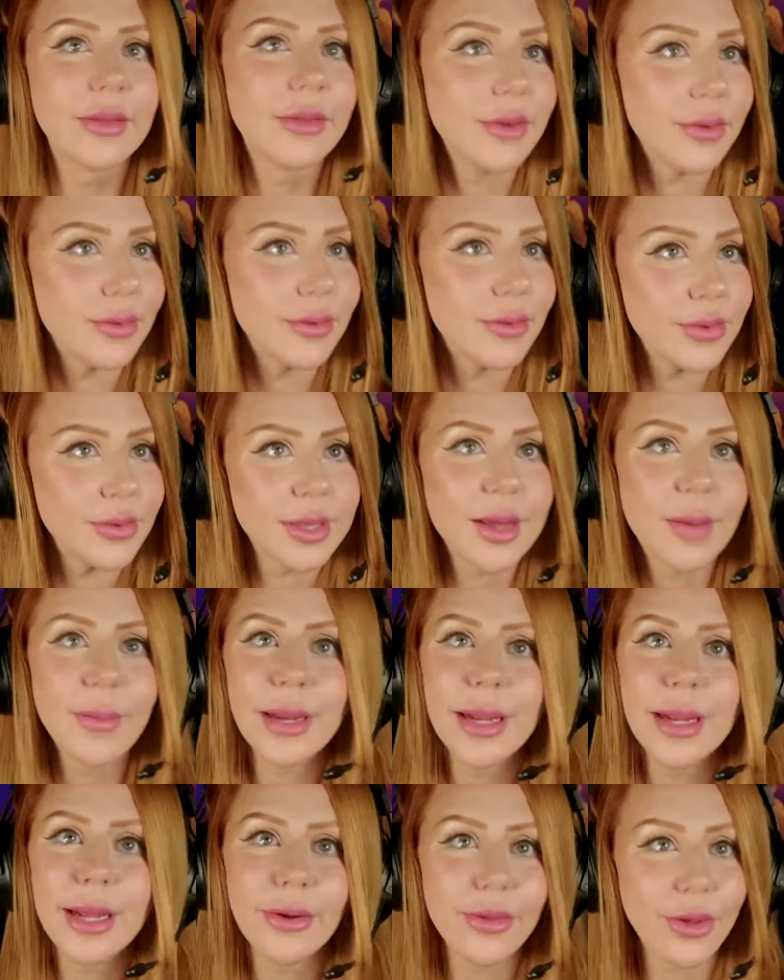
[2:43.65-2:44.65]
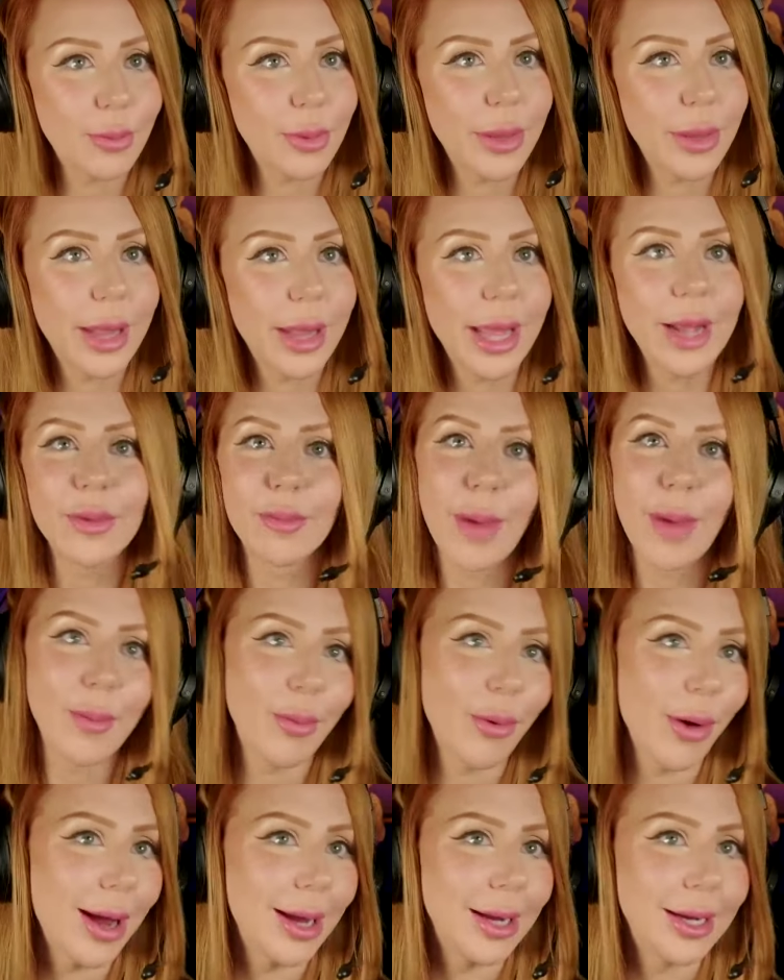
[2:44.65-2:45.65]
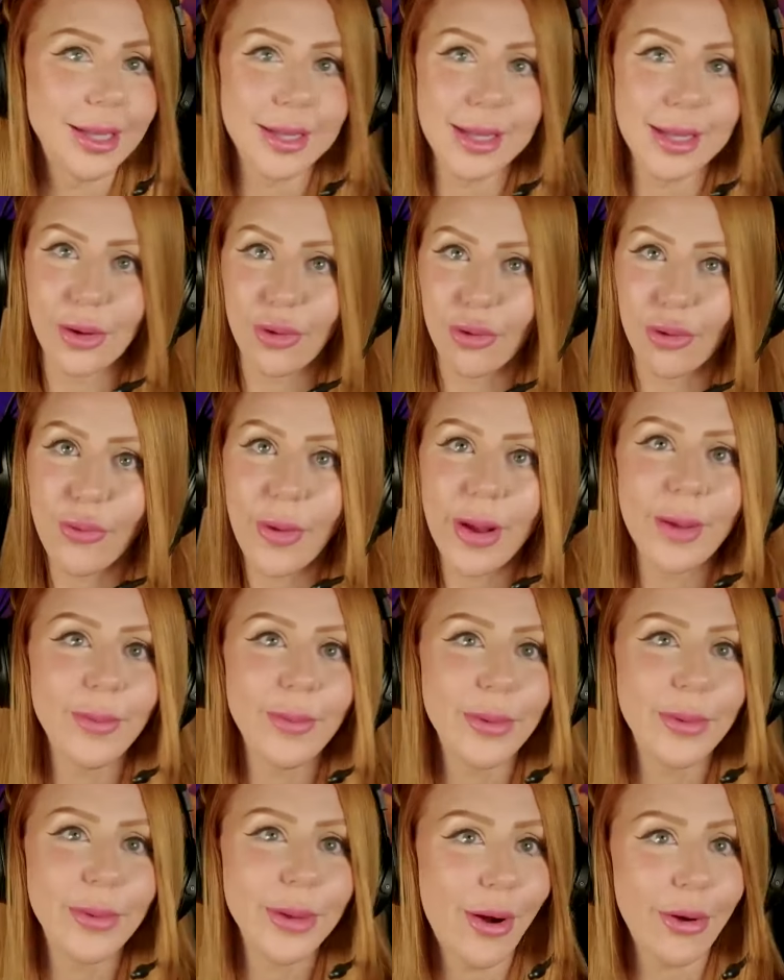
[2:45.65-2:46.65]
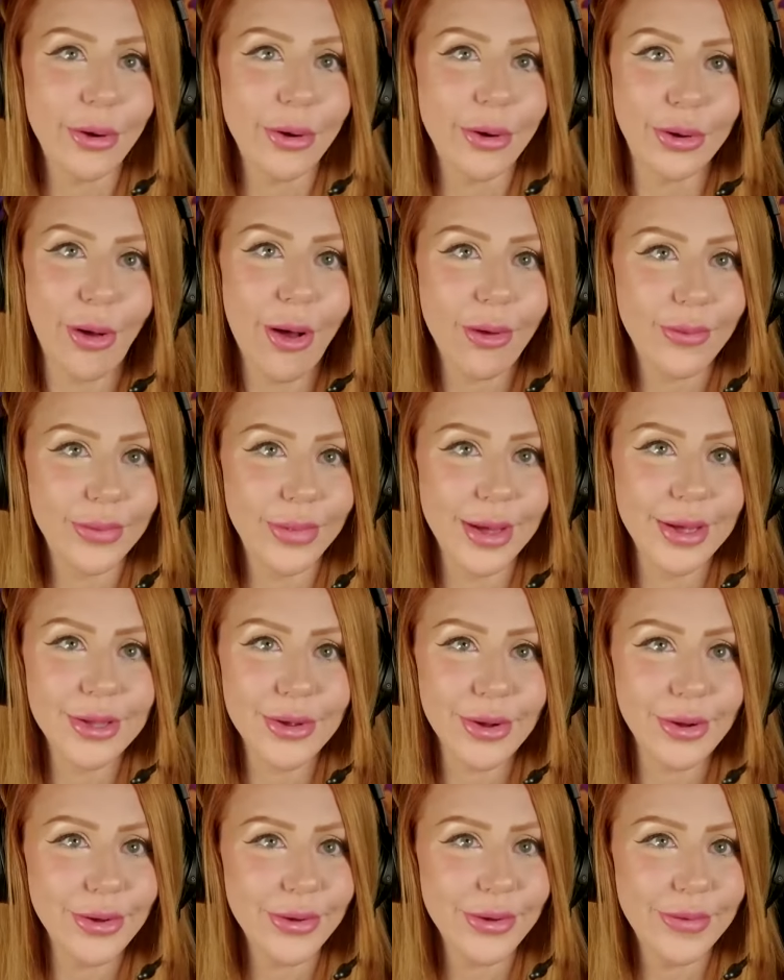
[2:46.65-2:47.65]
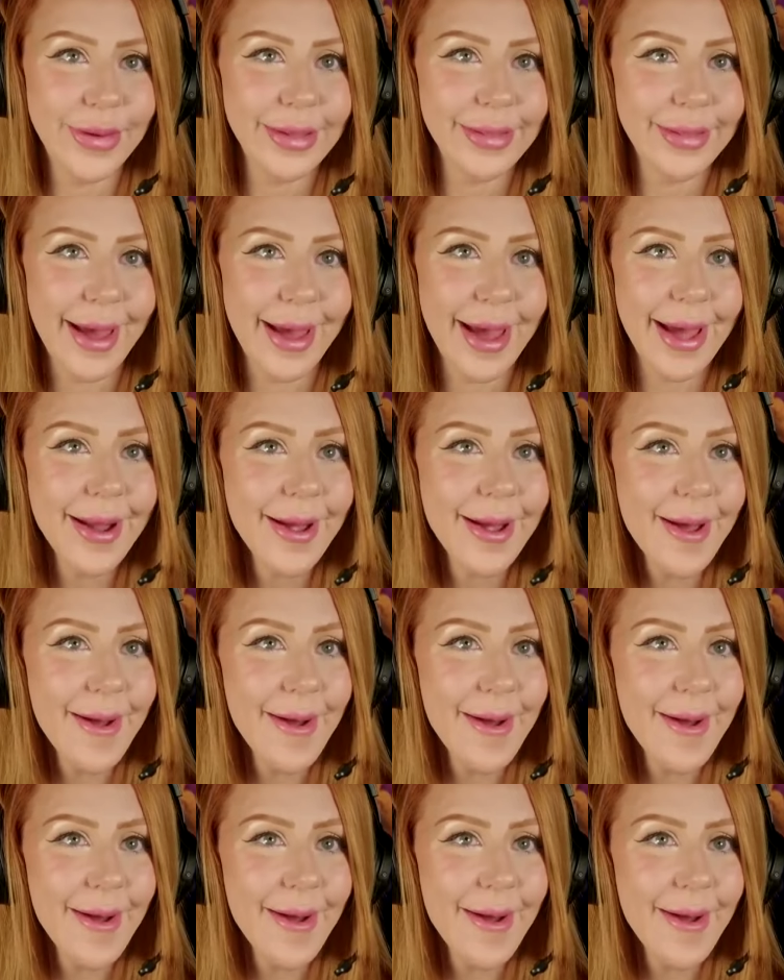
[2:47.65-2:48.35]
There's somebody here, they're playing with my brain. It's incredibly hard to talk when they start doing that.